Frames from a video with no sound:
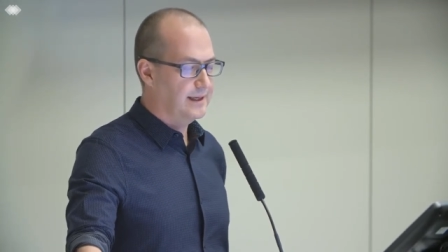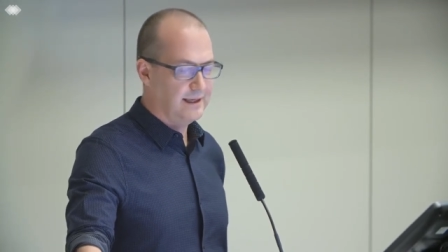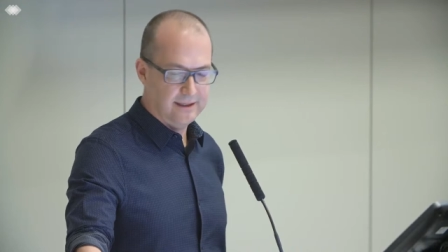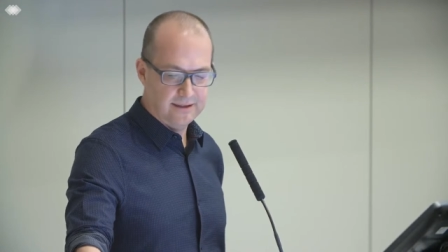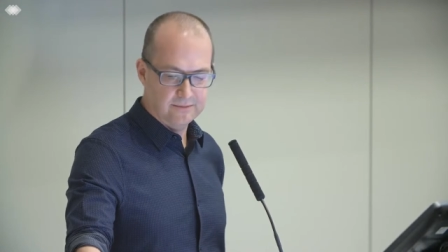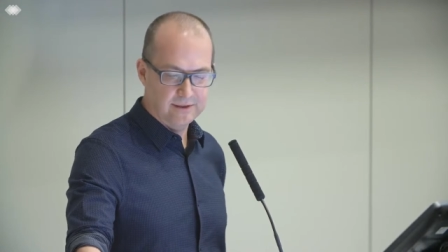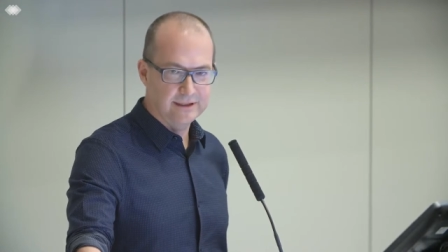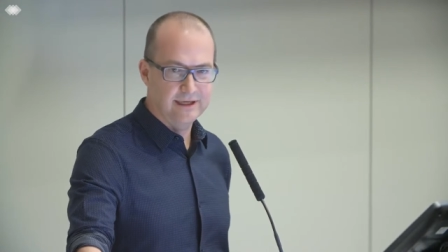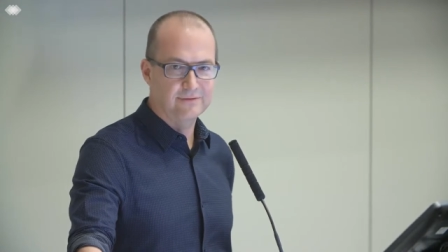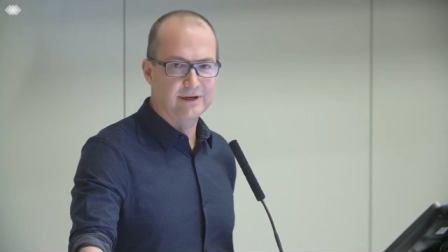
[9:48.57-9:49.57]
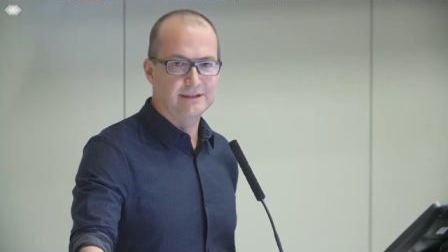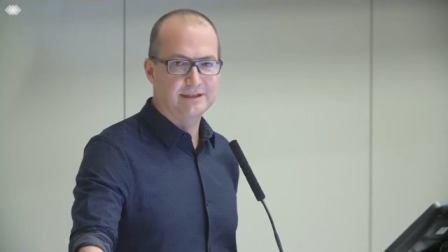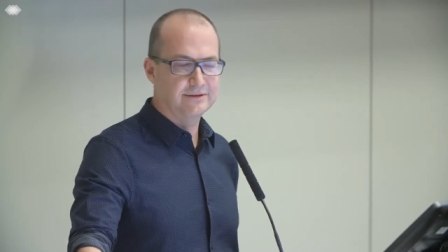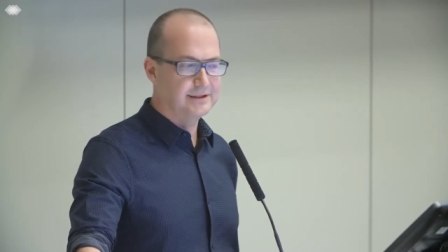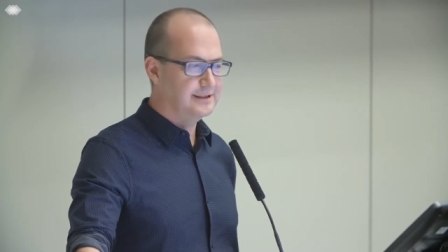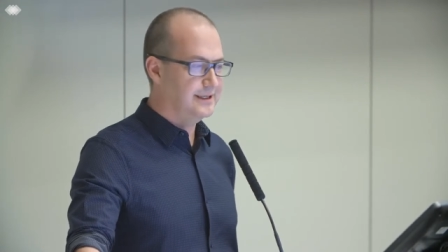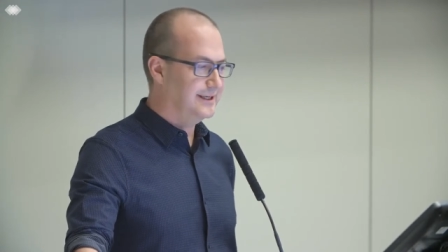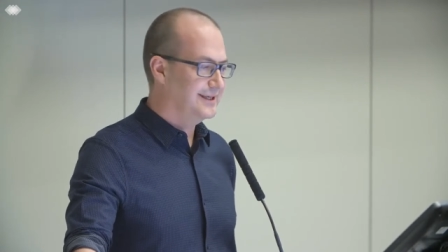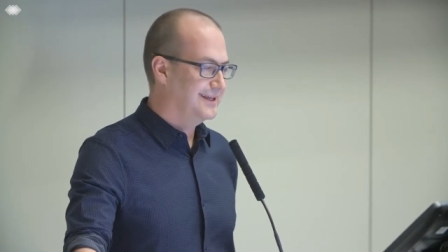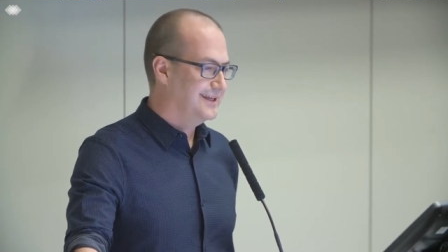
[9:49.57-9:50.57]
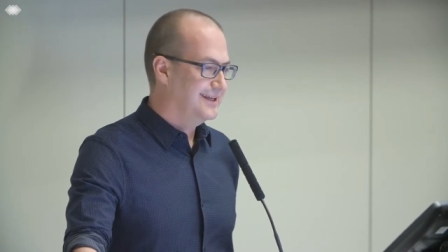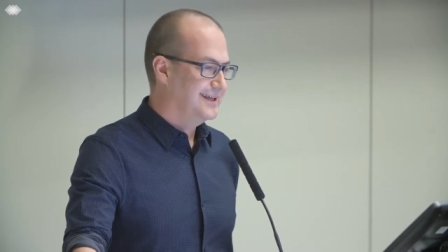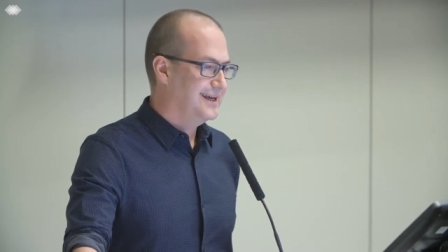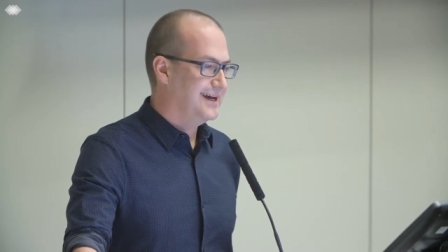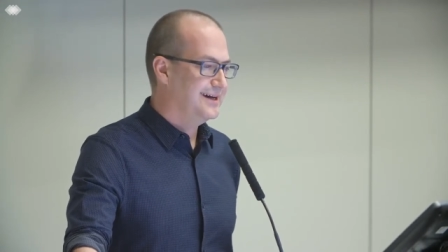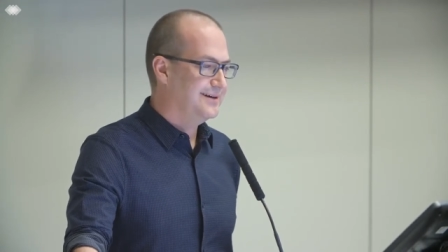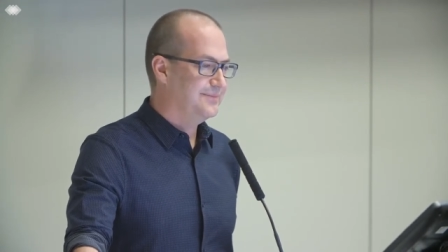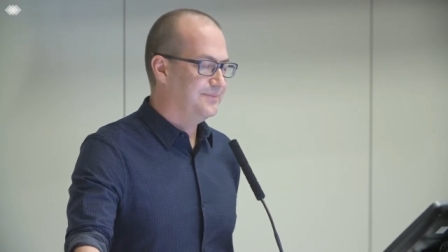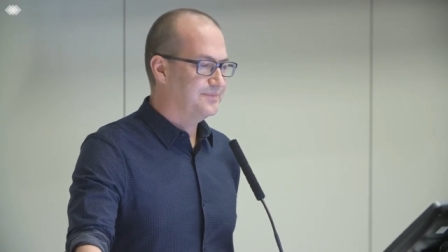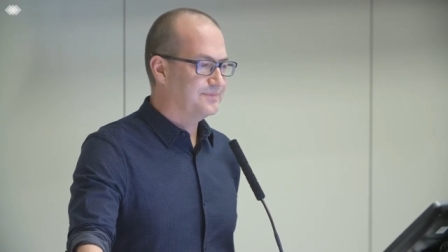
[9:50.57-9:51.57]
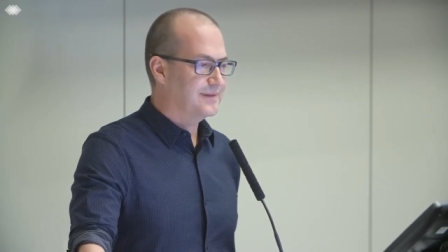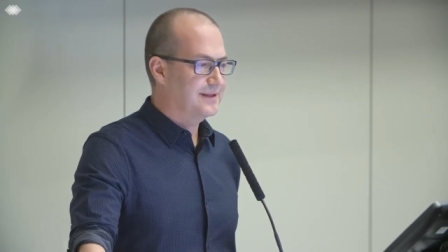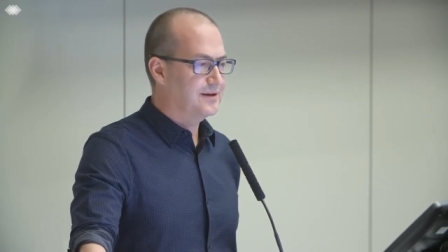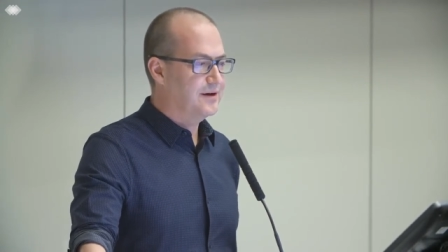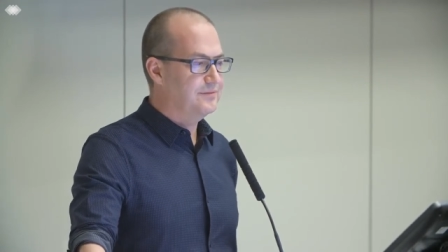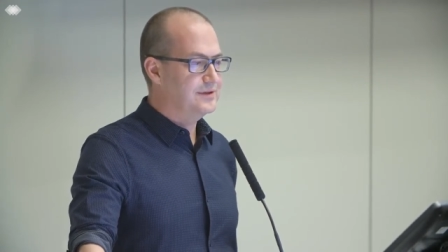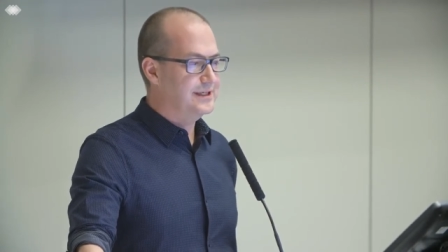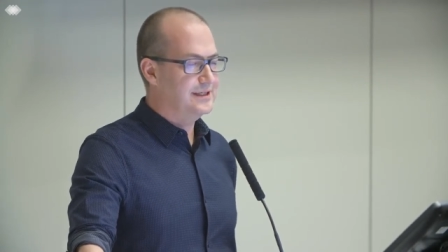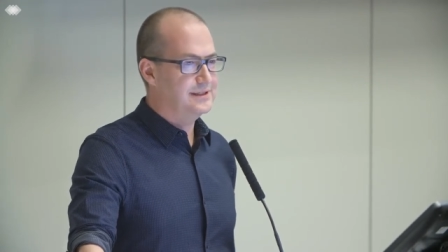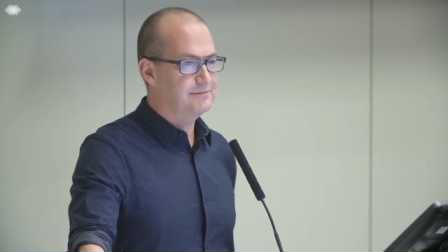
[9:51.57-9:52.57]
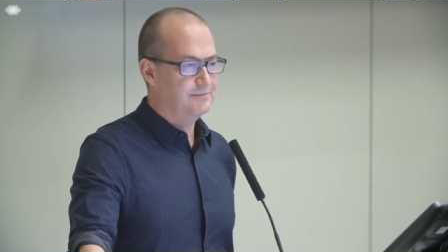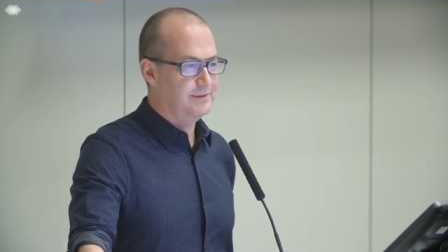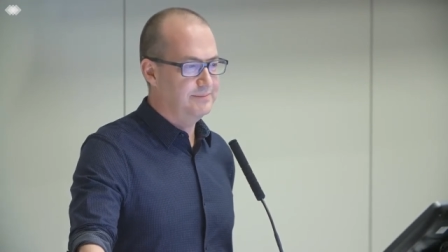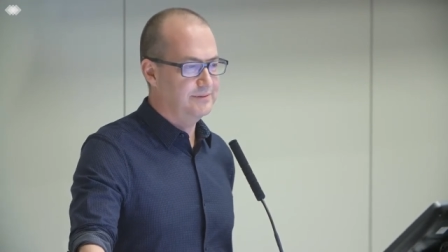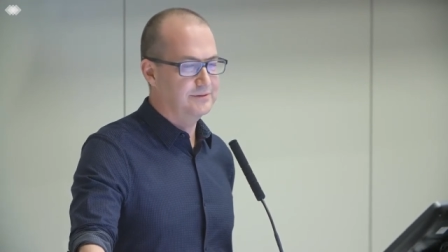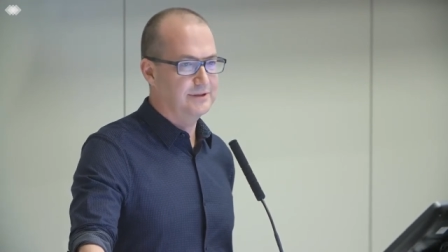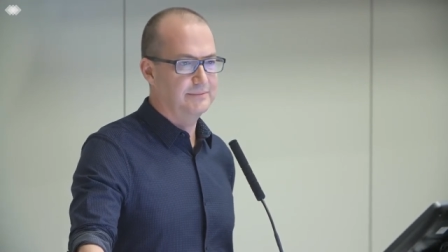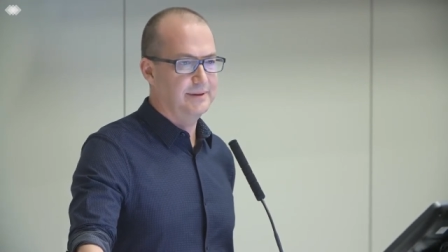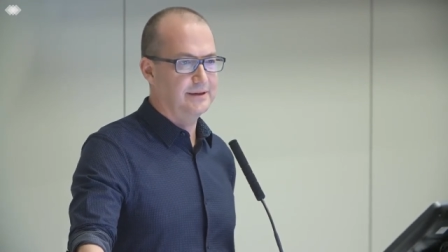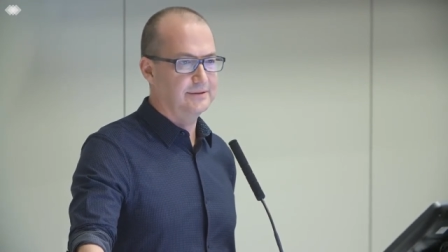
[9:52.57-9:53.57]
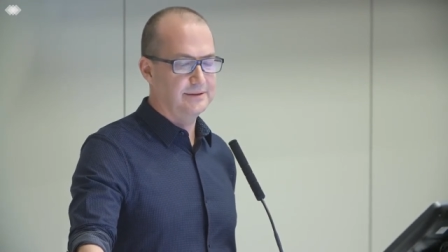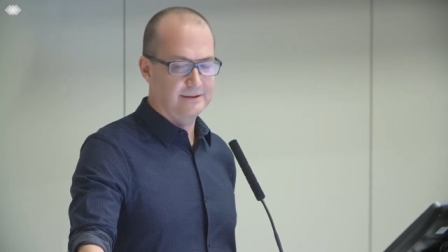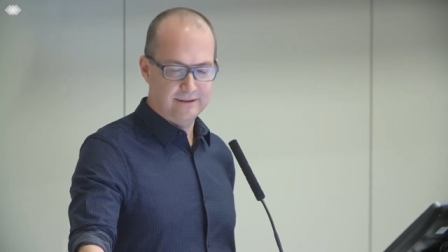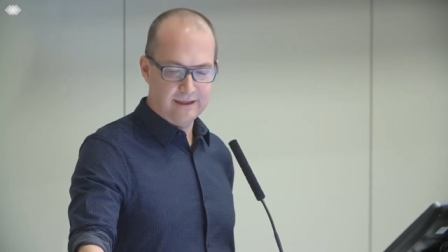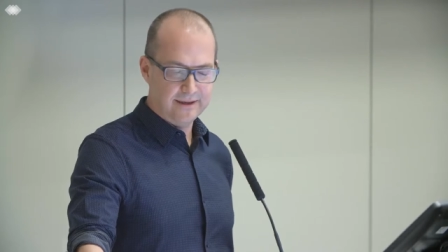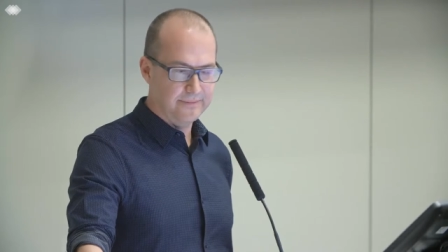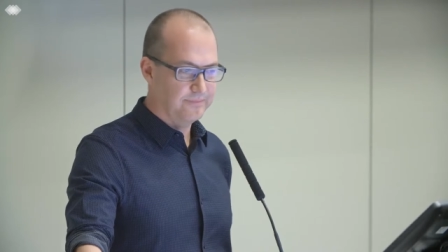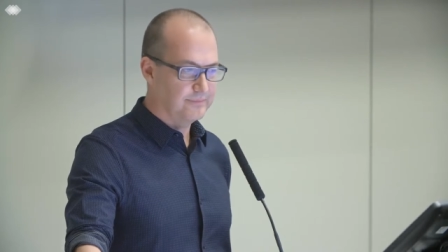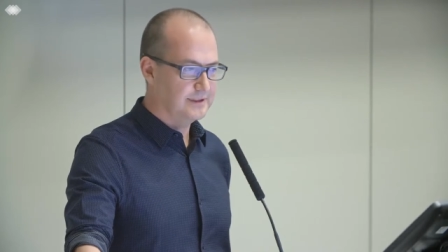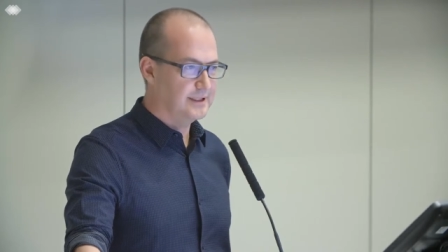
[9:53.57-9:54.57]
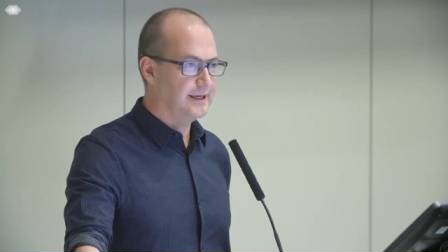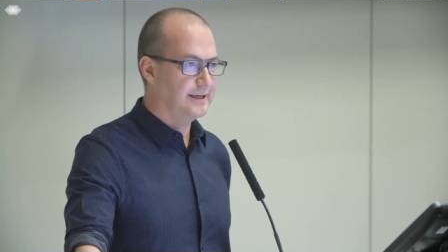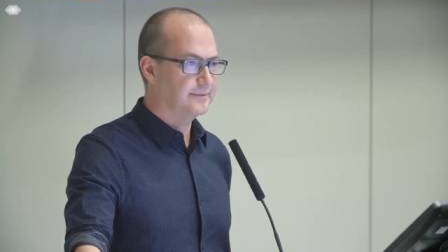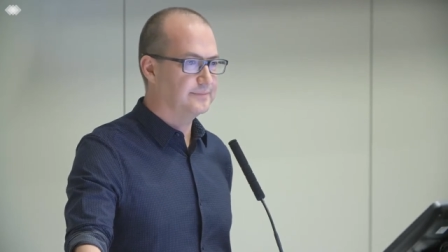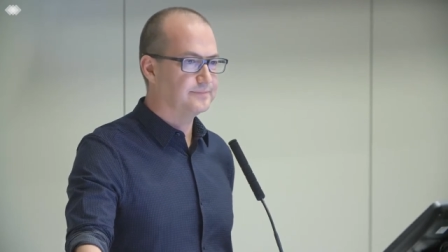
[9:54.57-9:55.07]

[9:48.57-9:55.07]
And we take very seriously um, conversations with people about um, dying